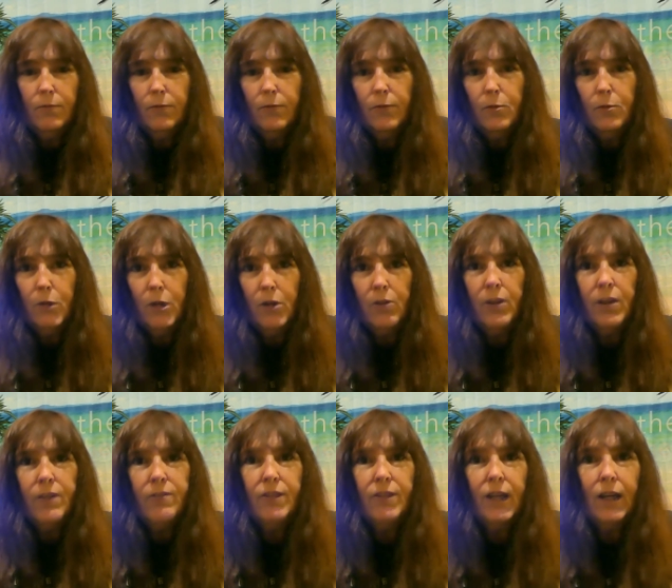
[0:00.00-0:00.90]
for
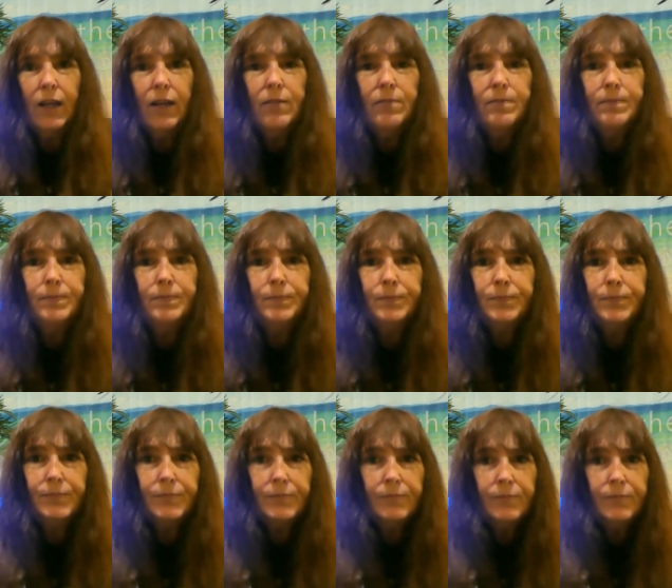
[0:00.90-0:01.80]
wildlife again.
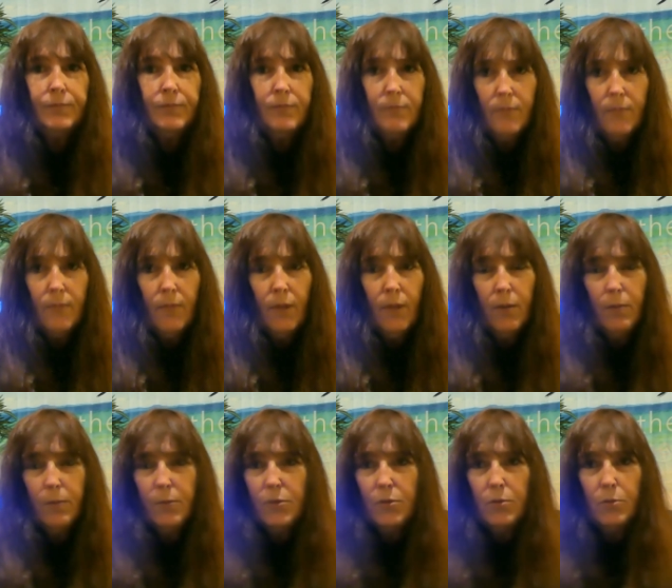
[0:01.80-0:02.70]

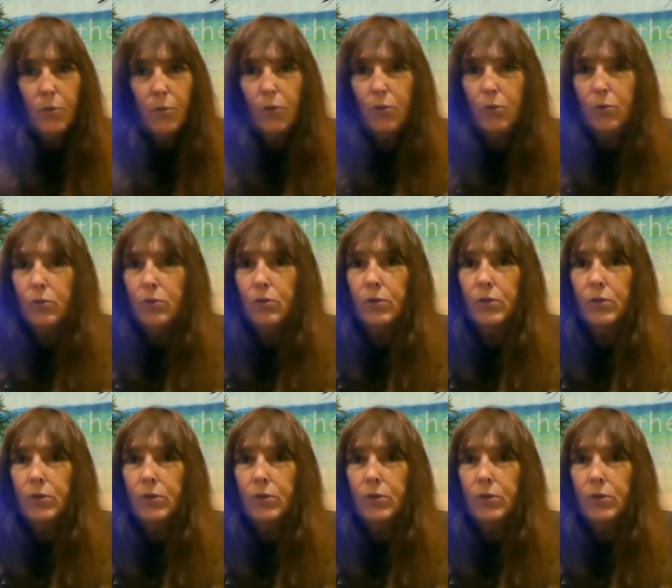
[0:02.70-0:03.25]
super cool.